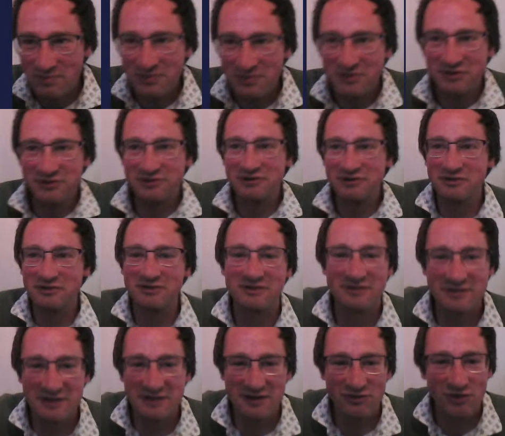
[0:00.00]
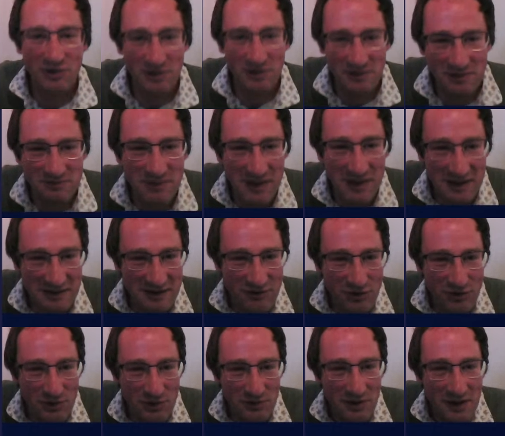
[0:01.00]
students being
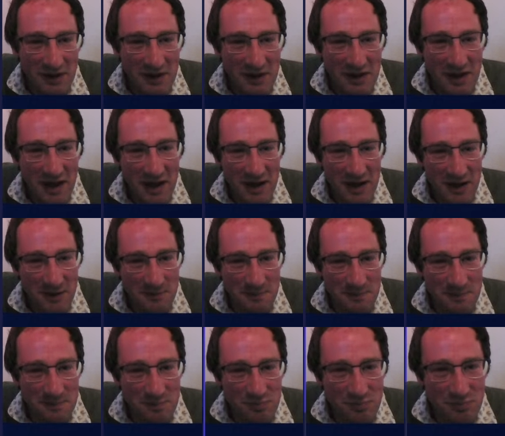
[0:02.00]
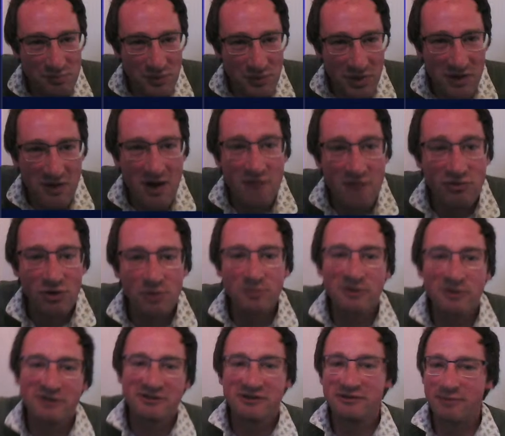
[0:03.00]
difficult, but there are
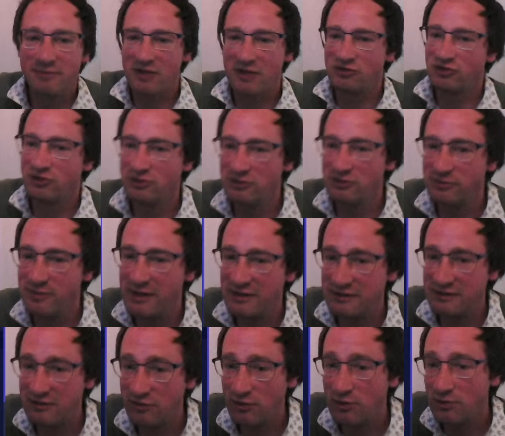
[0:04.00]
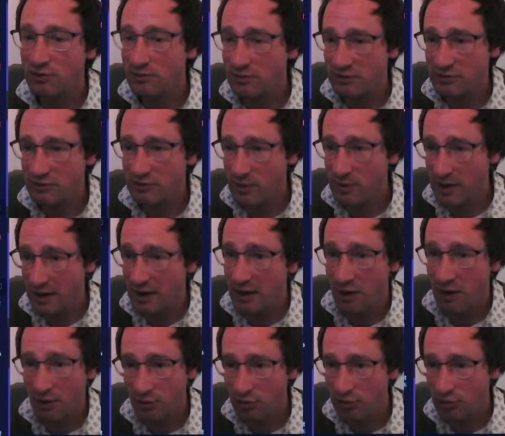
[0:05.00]
vulnerabilities about students being difficult, and so we can
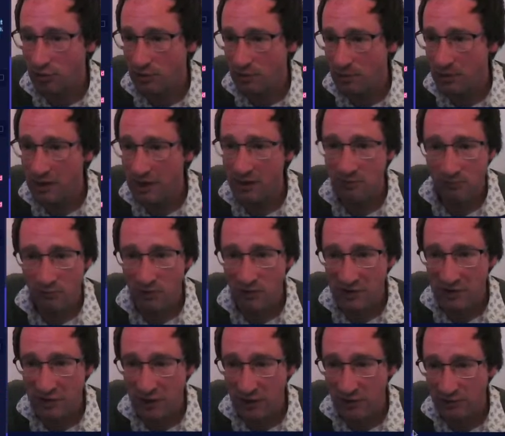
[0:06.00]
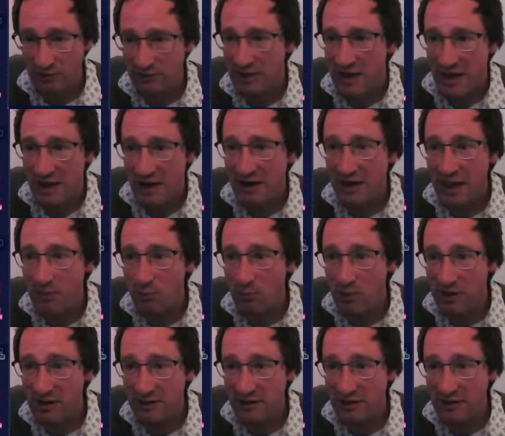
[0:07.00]
go through and we can read those, and again we can